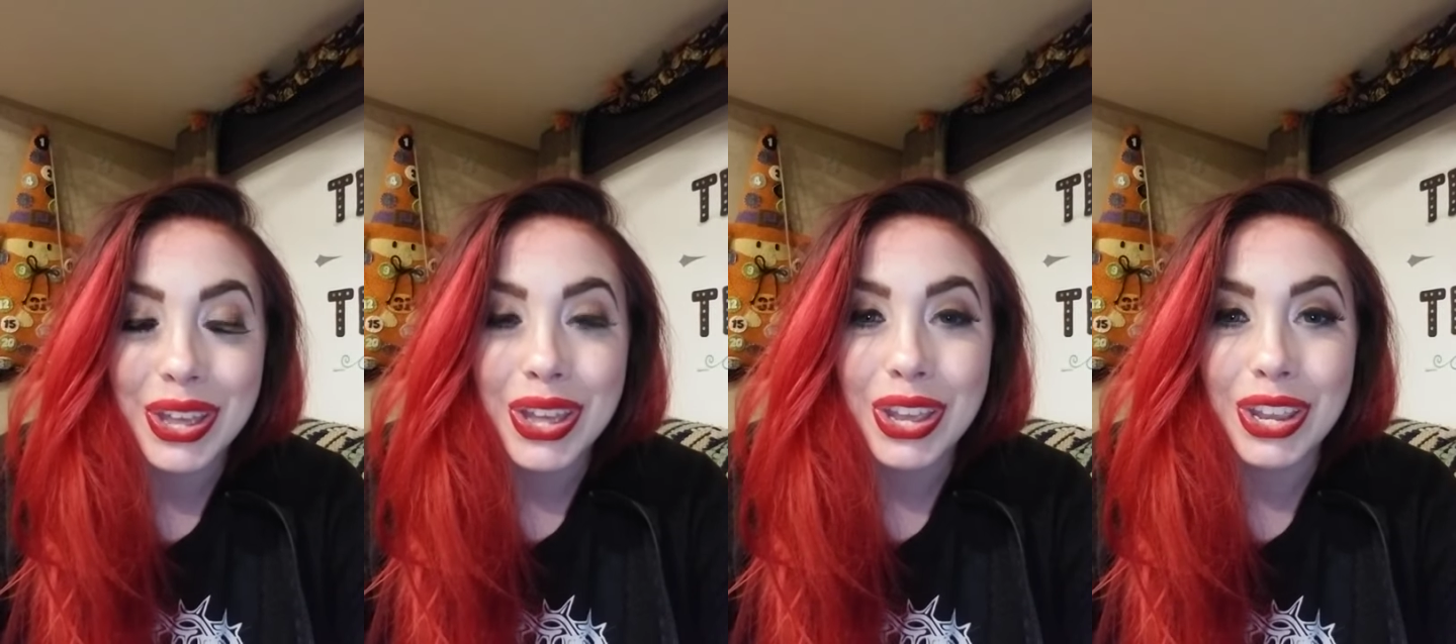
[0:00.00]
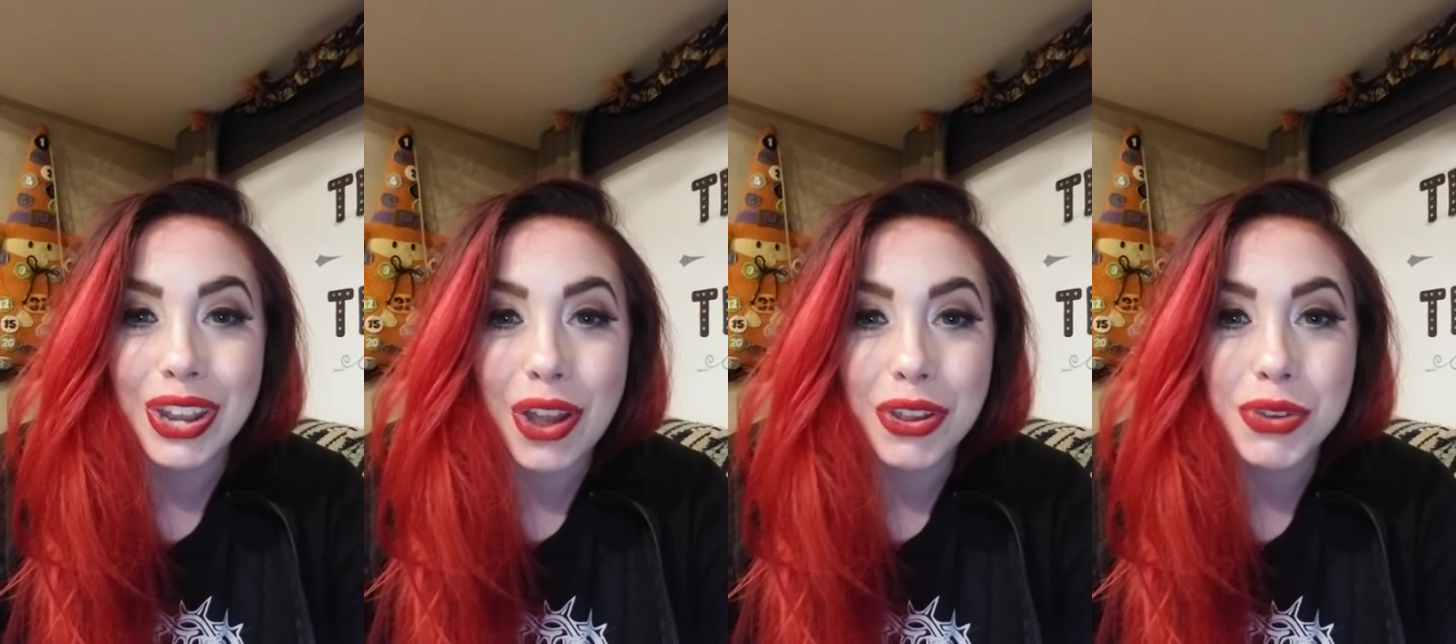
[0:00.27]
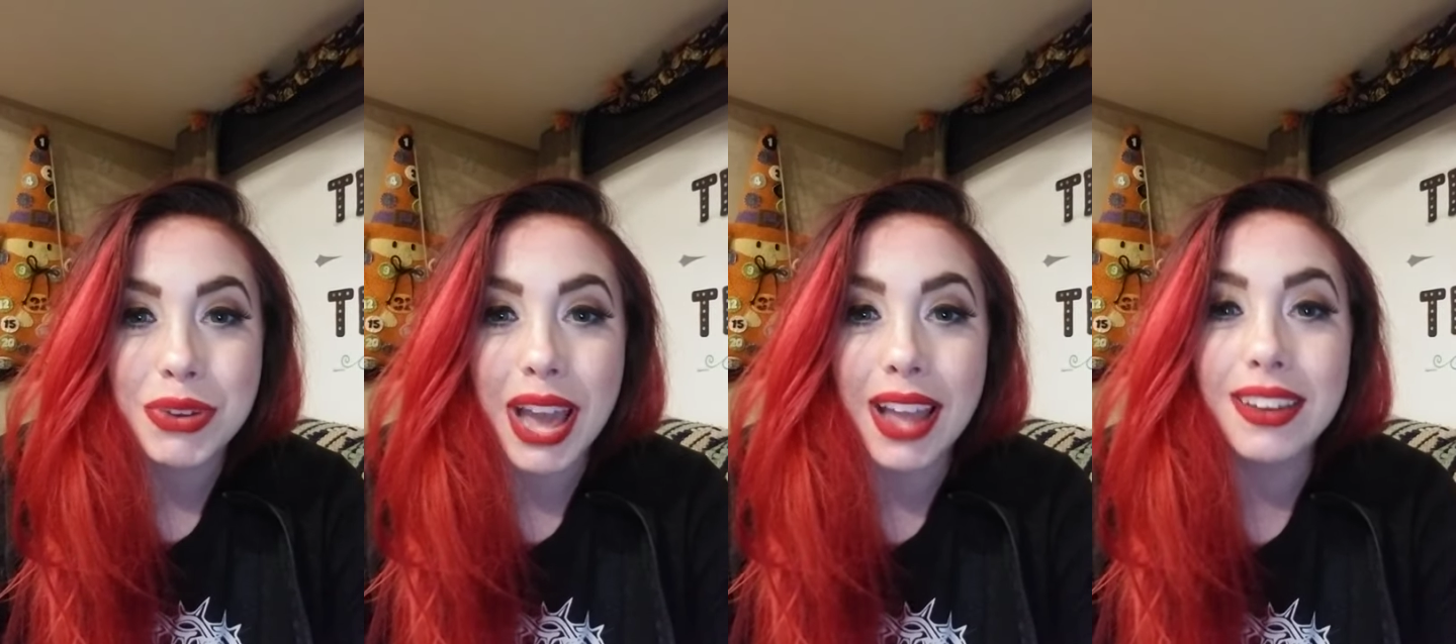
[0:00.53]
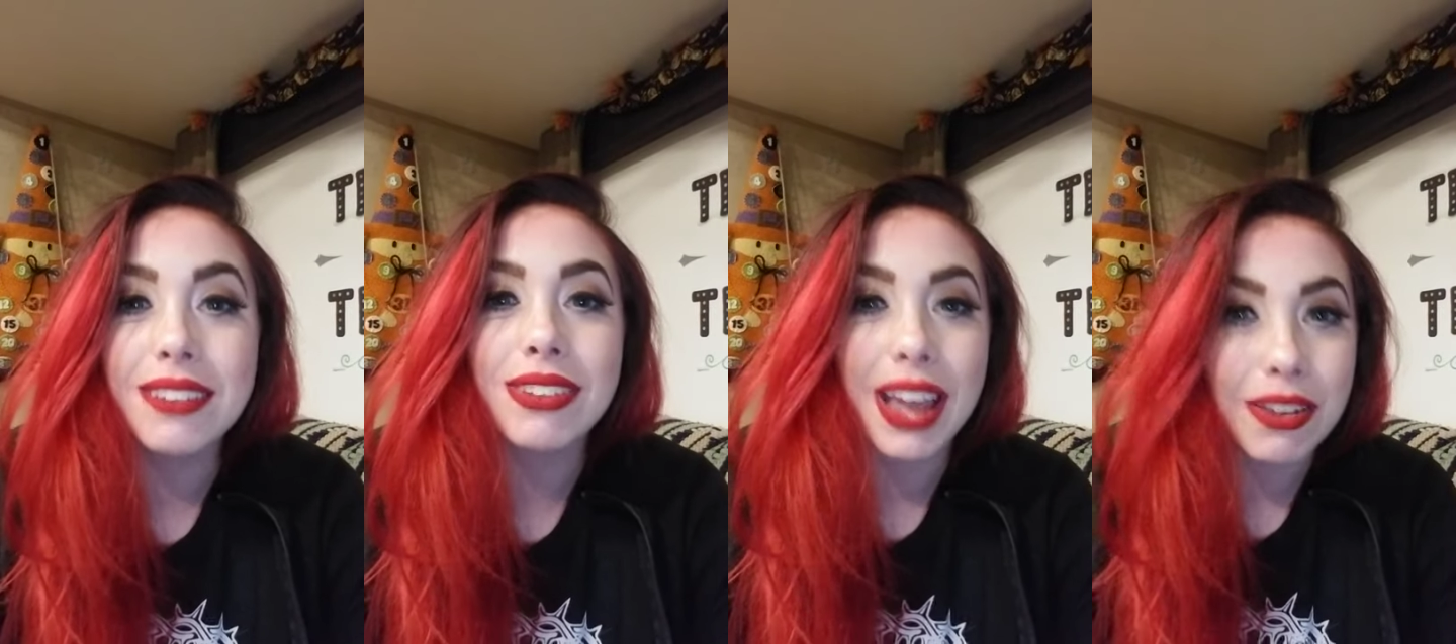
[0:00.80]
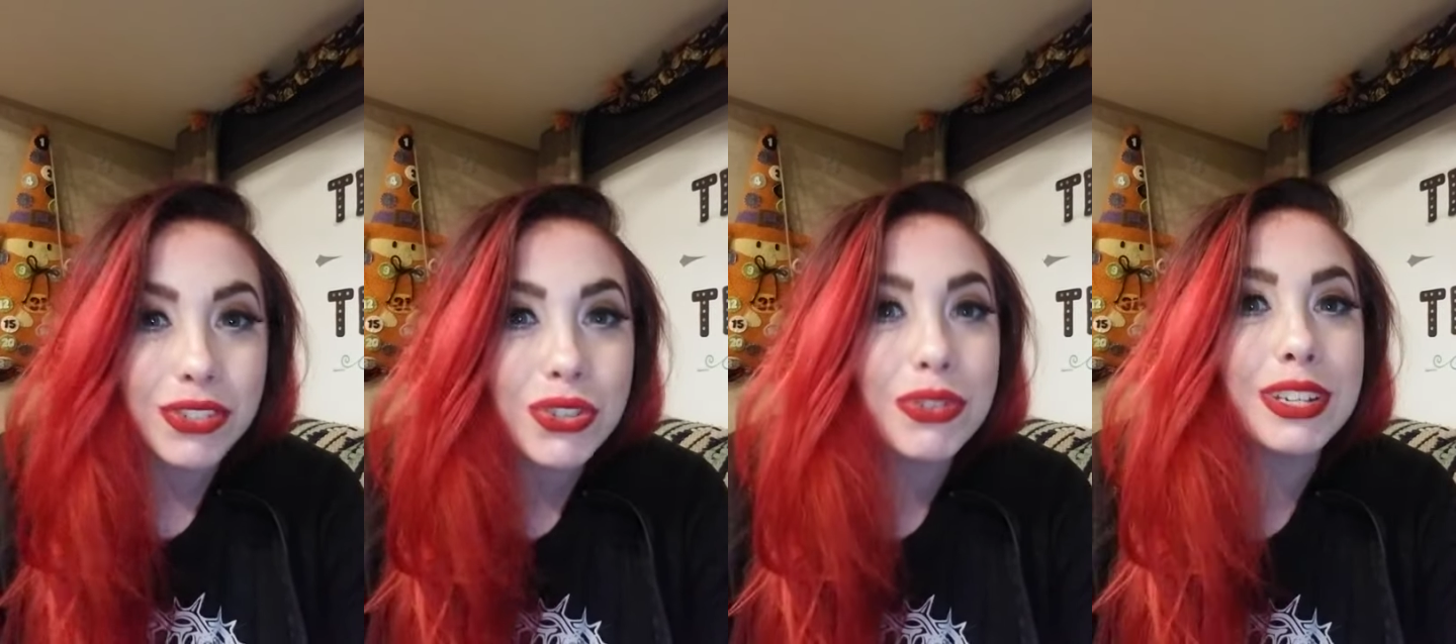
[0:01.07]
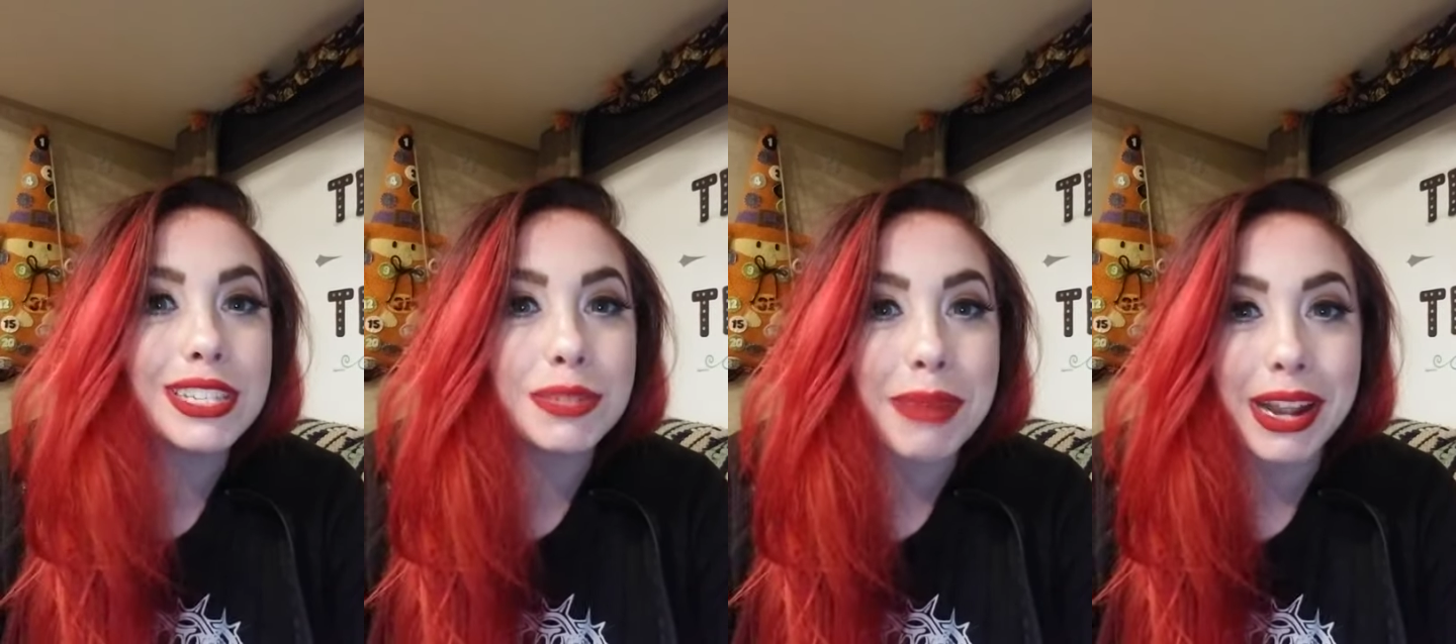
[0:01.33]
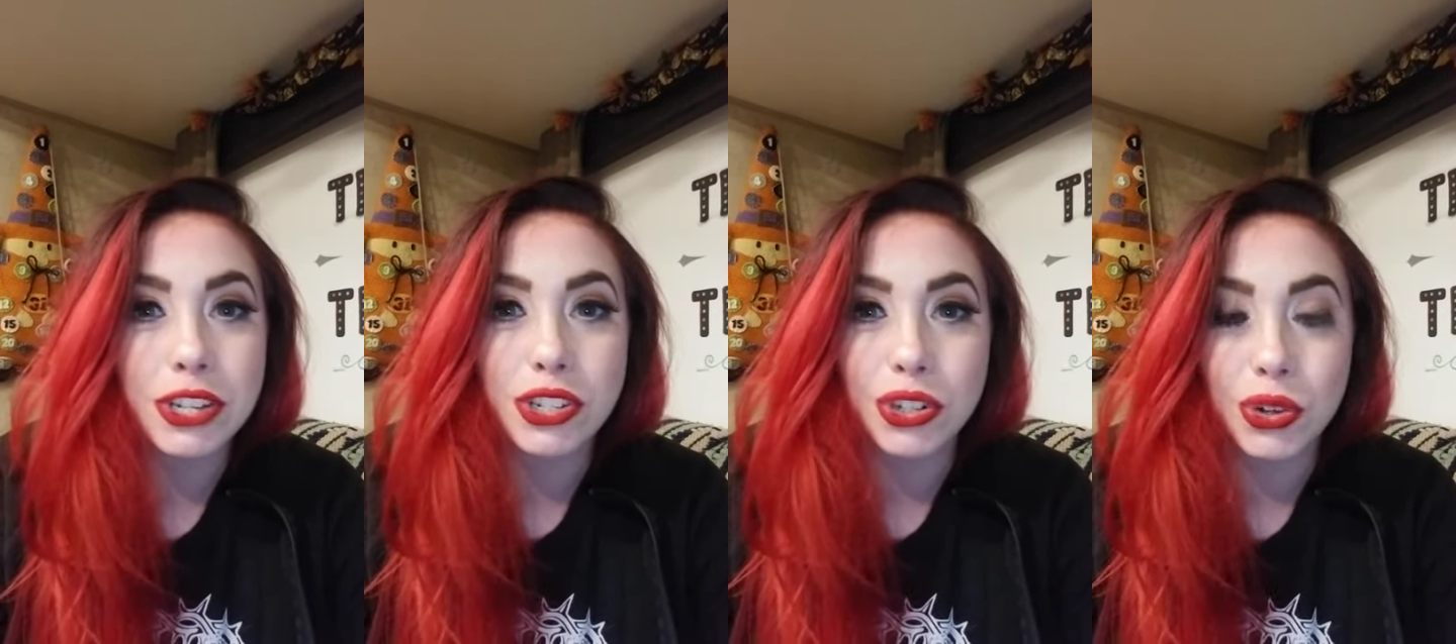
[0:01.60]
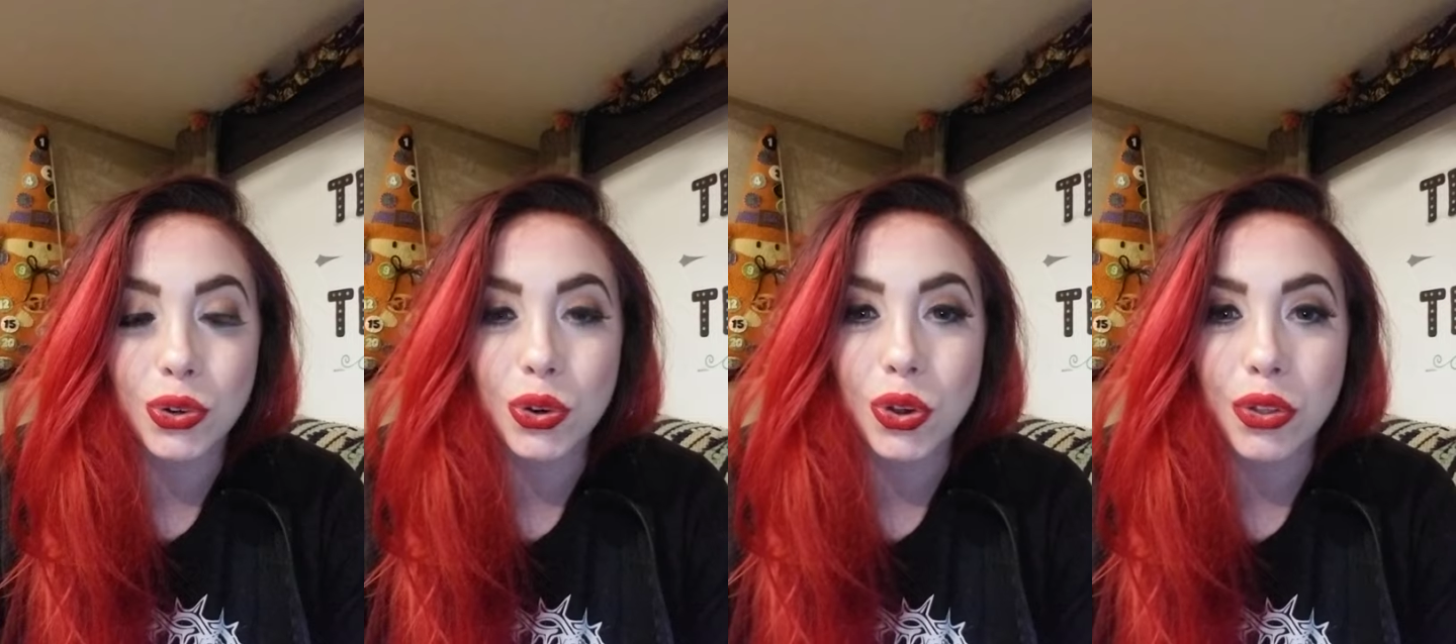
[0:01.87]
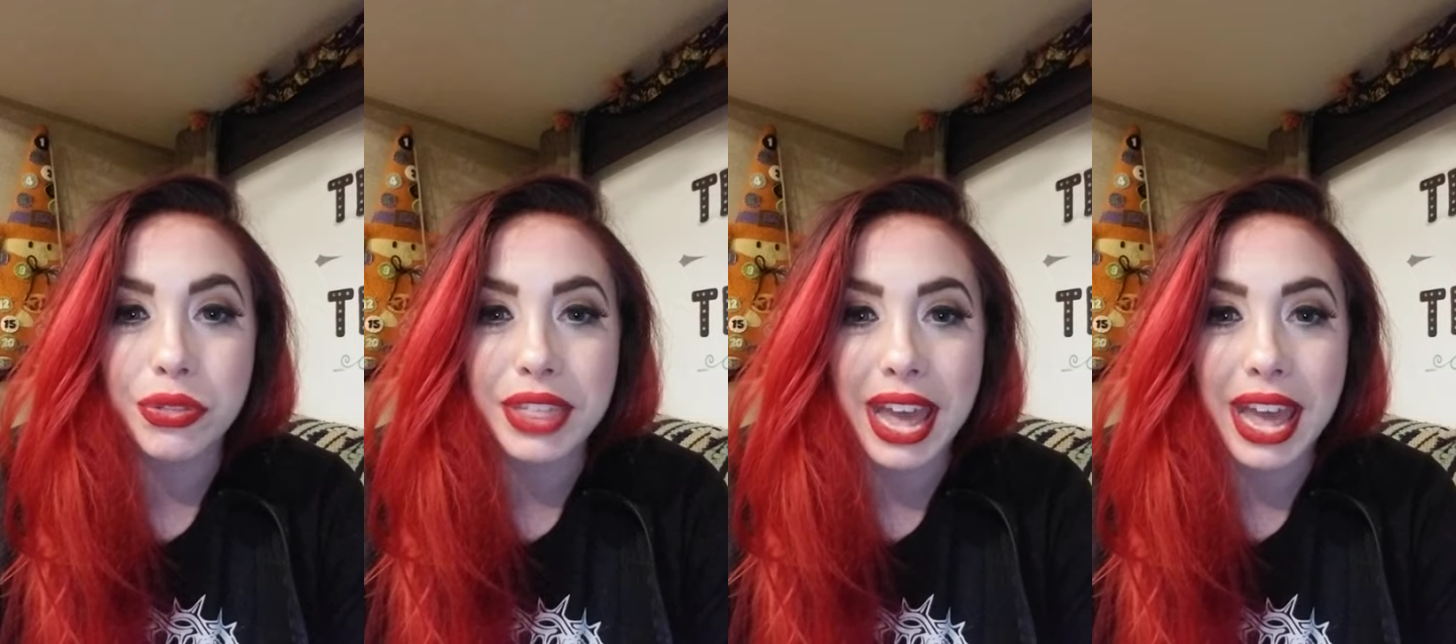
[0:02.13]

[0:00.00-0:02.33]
You know, you kind of have to respect a girl